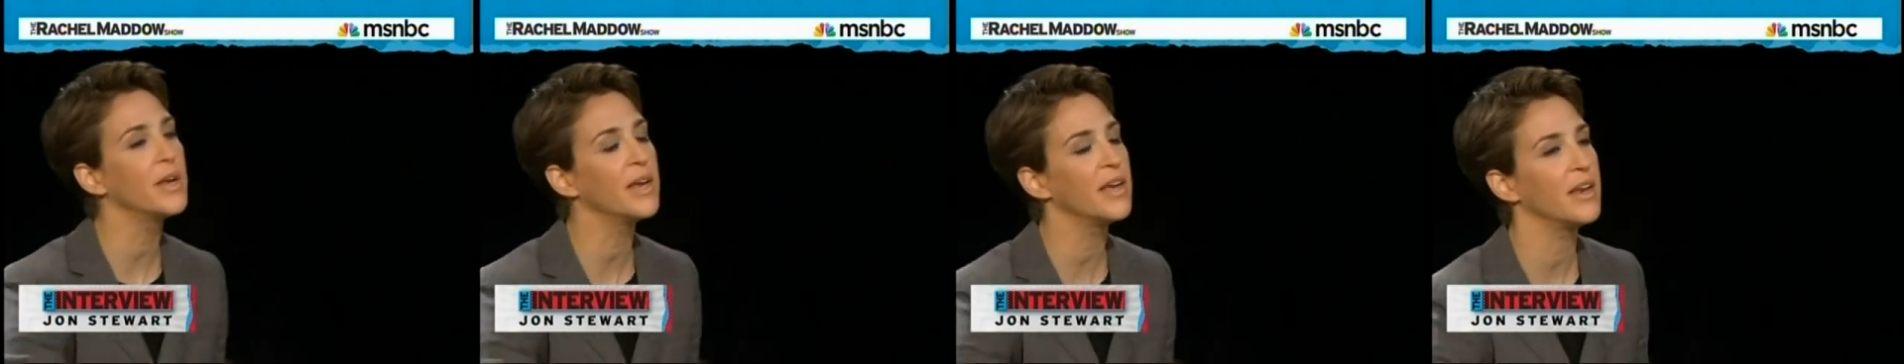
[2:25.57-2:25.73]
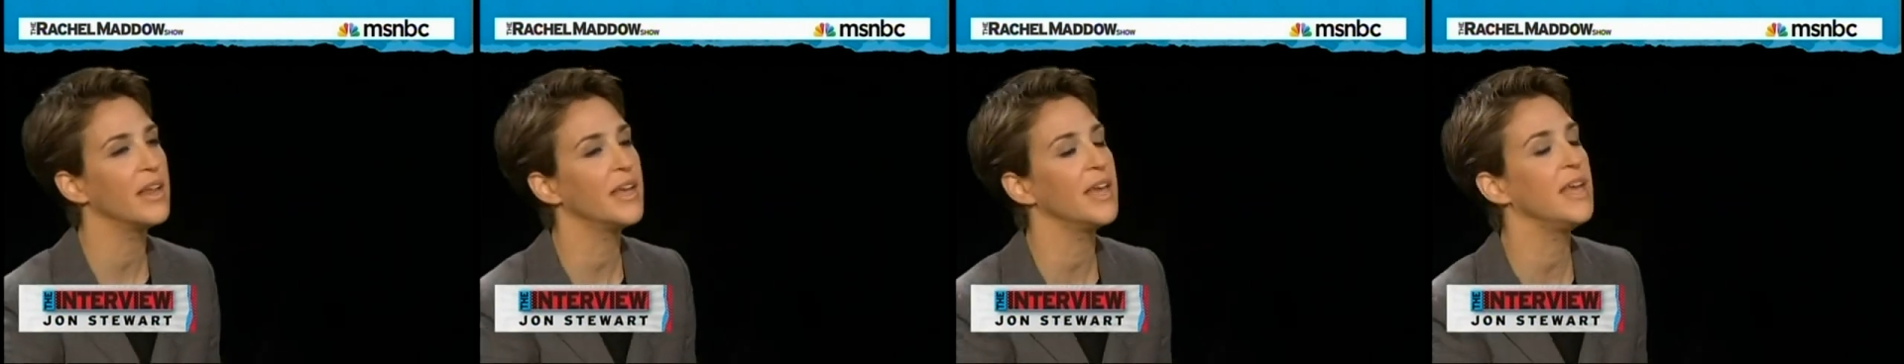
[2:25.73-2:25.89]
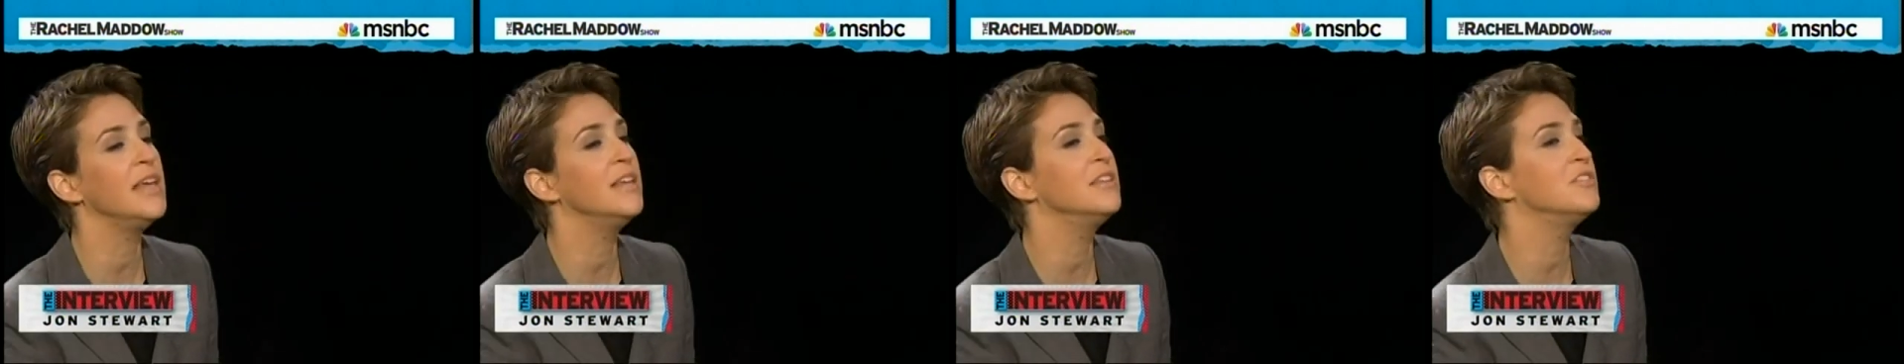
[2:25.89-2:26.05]

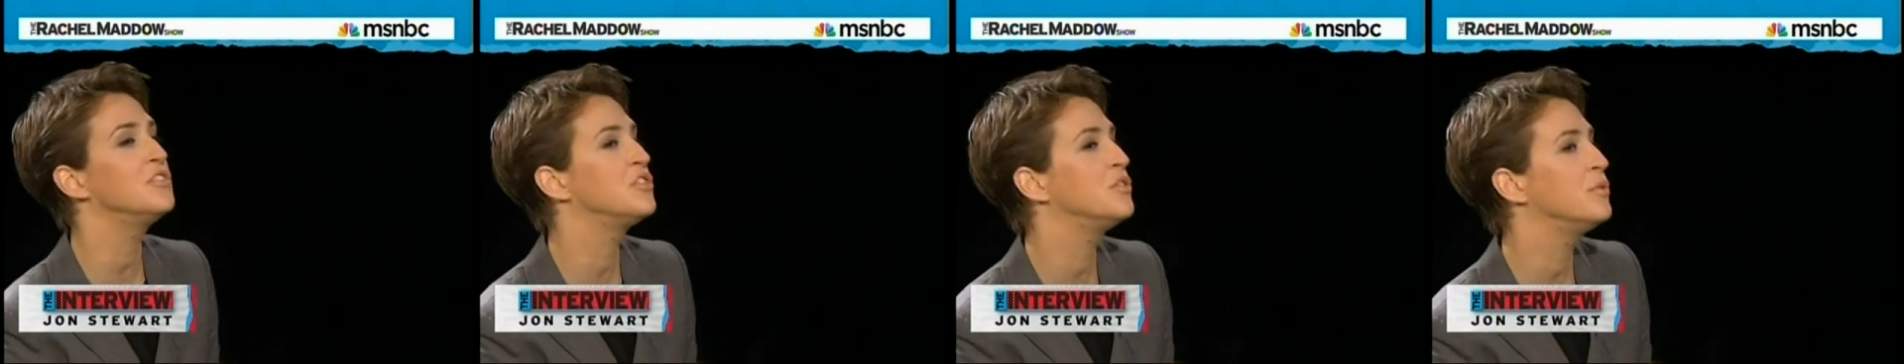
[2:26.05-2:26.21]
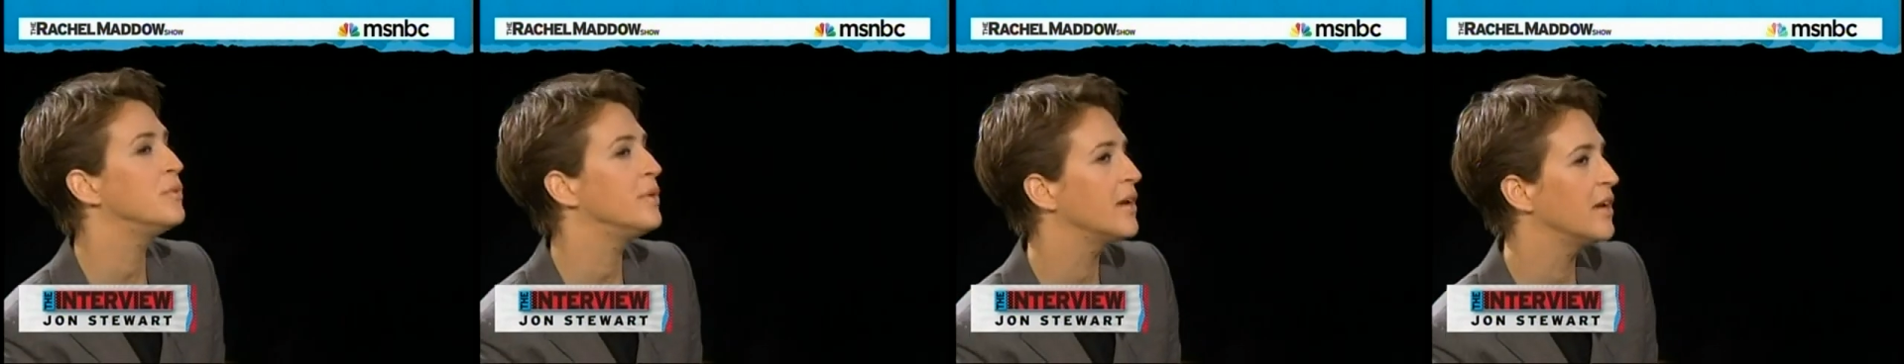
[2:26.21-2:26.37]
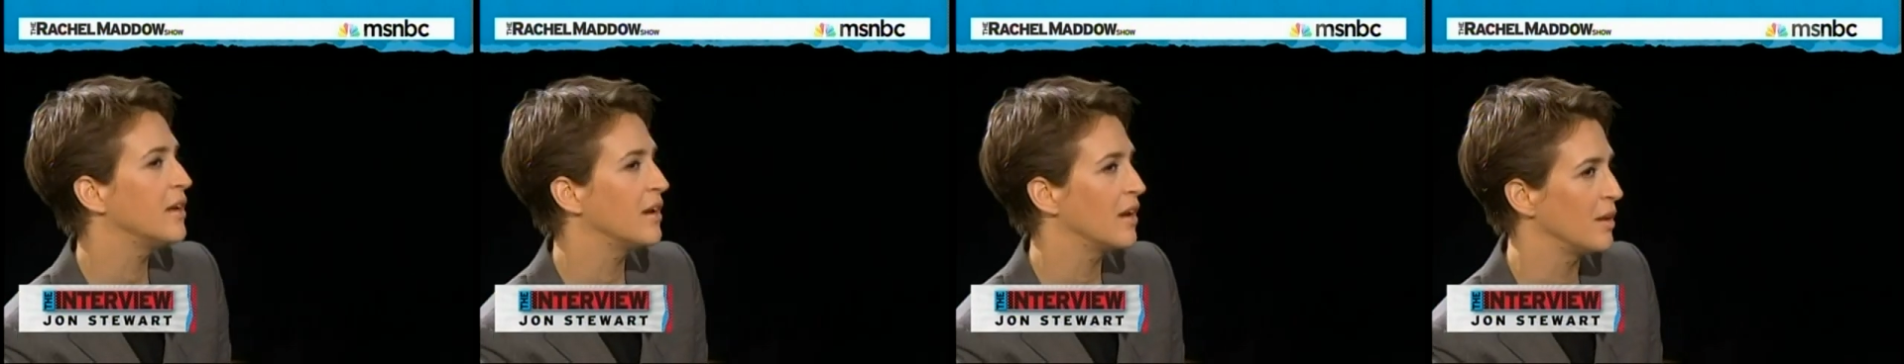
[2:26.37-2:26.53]

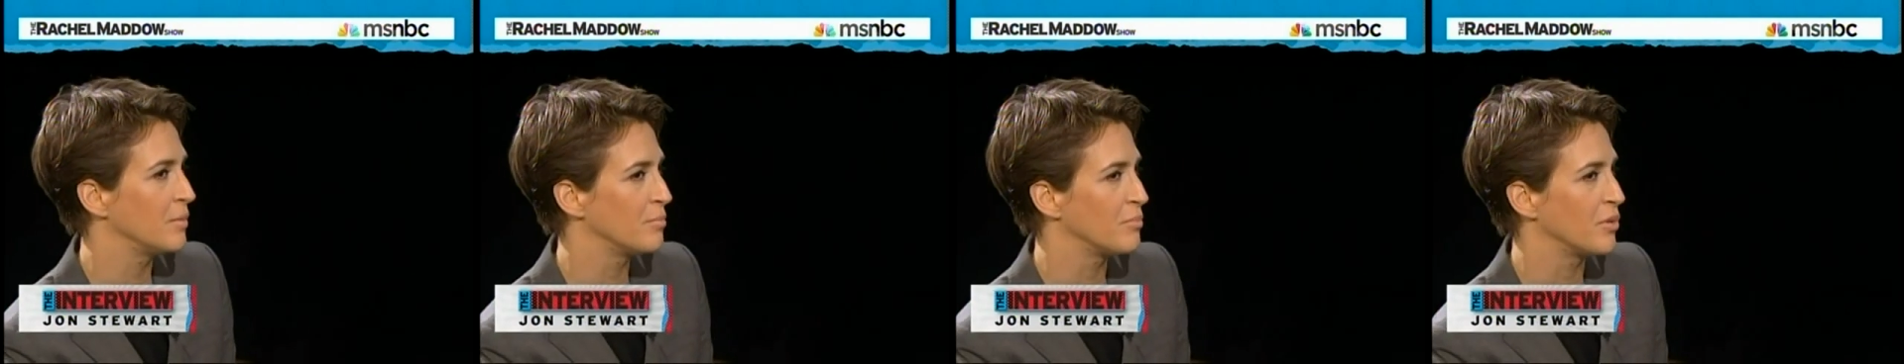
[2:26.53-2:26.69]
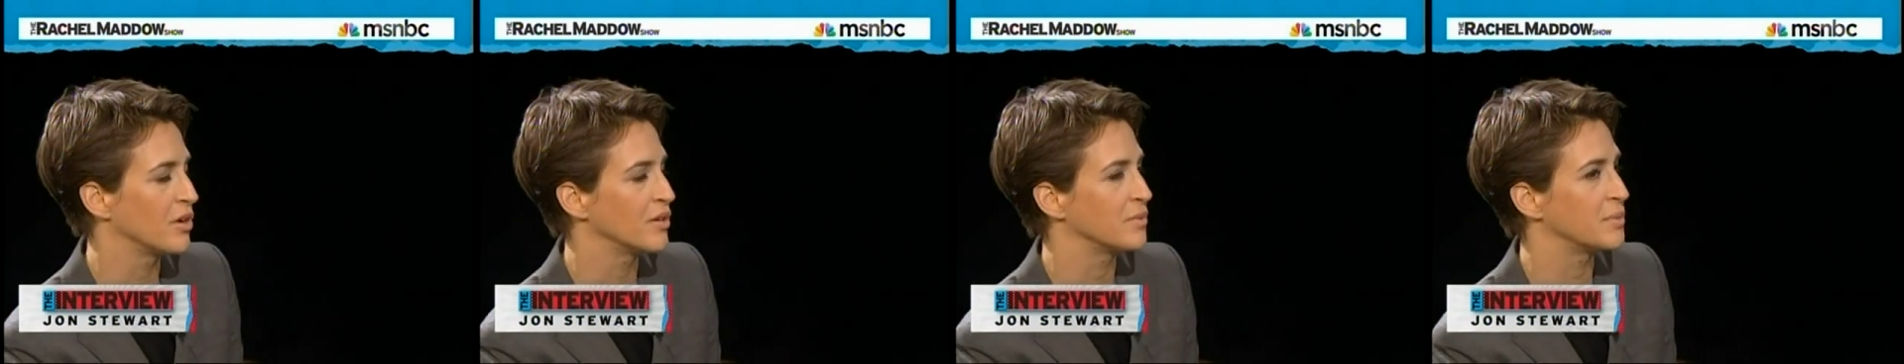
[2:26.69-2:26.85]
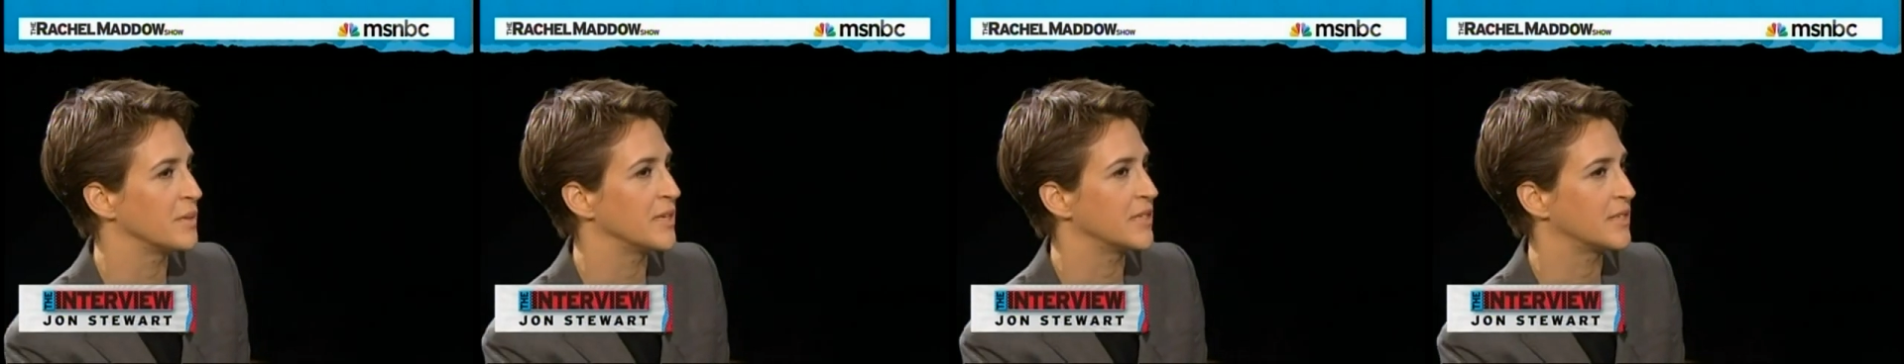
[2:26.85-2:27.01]
it on
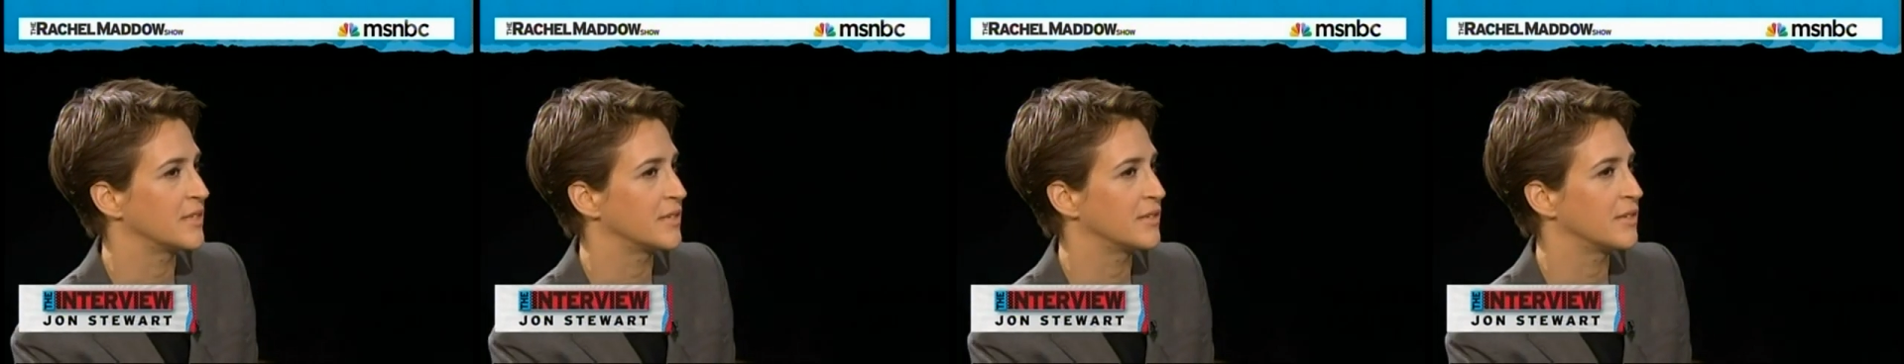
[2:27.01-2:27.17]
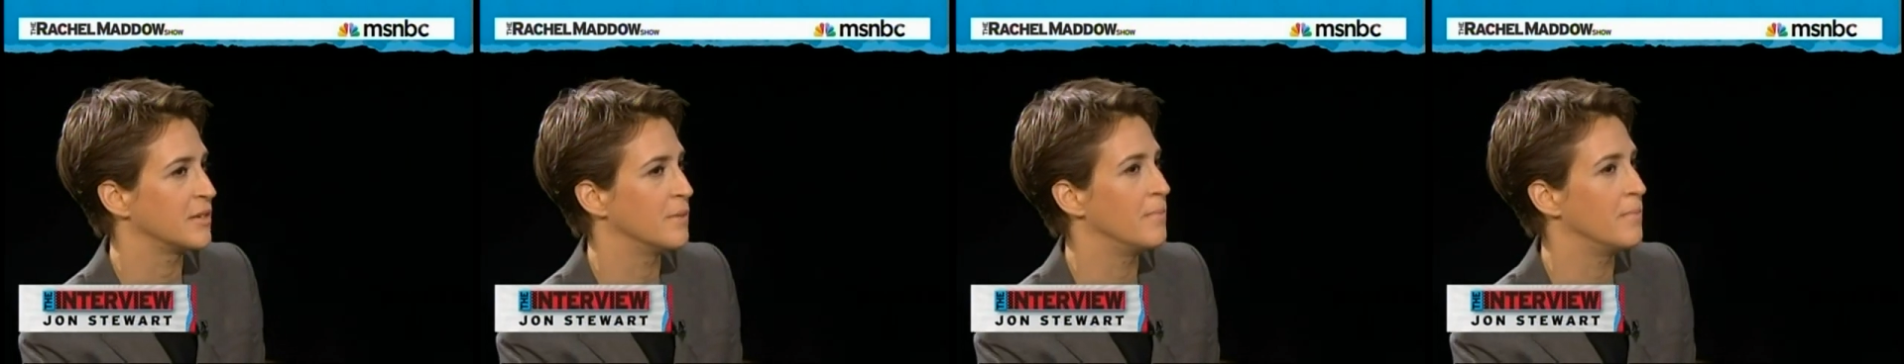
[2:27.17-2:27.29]
purpose